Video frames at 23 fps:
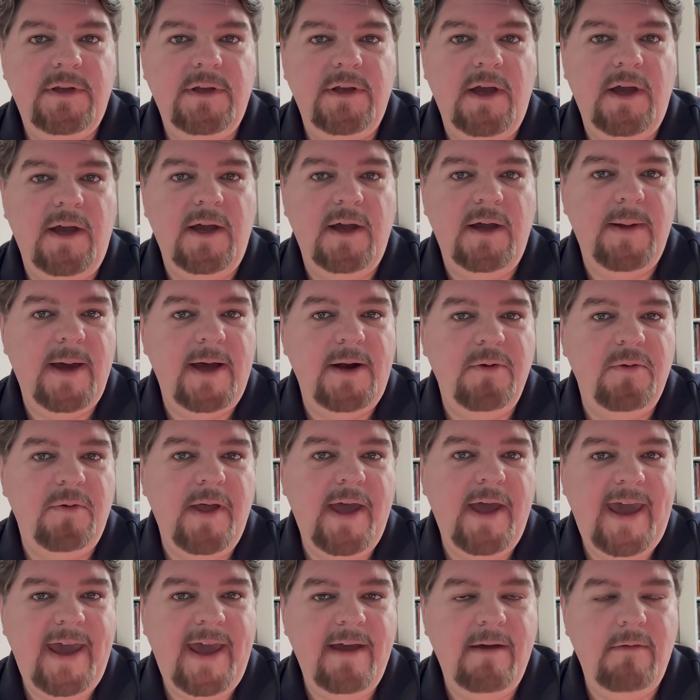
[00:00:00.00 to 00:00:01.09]
I don't
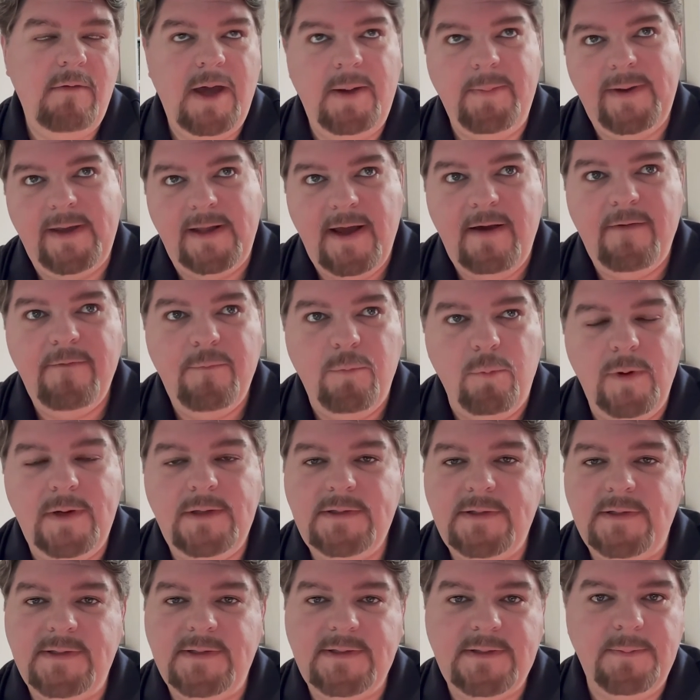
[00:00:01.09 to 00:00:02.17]
have, I mean, I've went
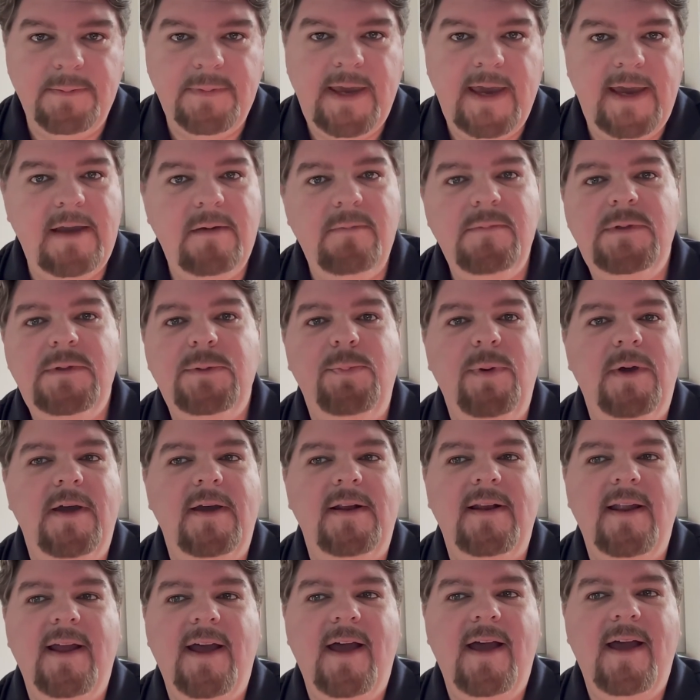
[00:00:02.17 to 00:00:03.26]
to some games,
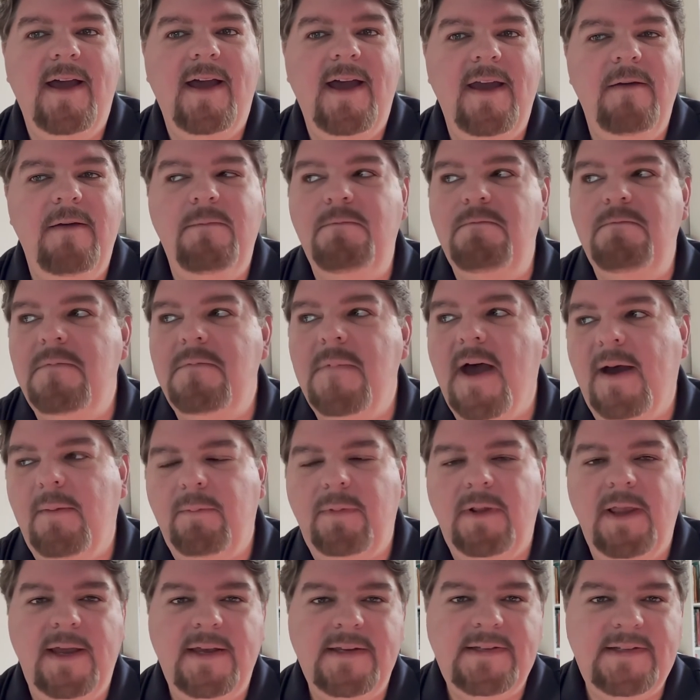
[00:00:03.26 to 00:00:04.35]
but I'm not
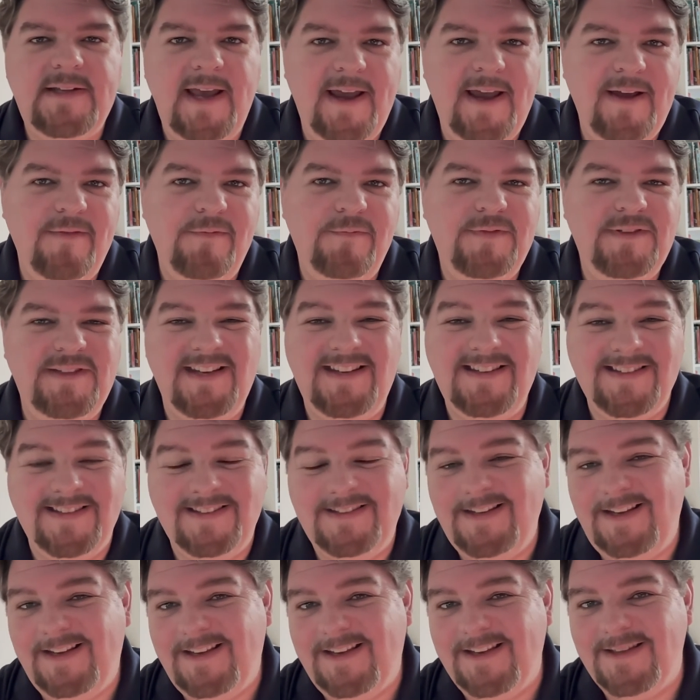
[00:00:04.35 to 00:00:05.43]
blessed to have season
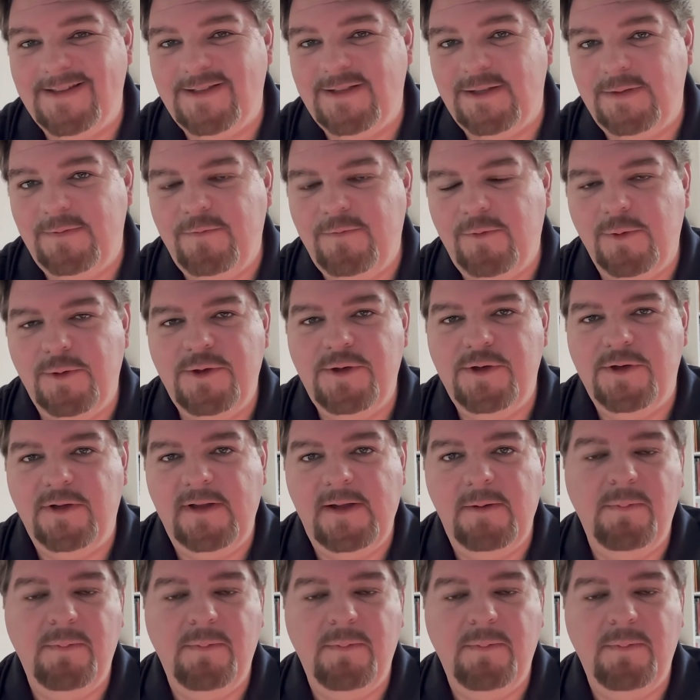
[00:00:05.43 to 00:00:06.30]
tickets, unfortunately.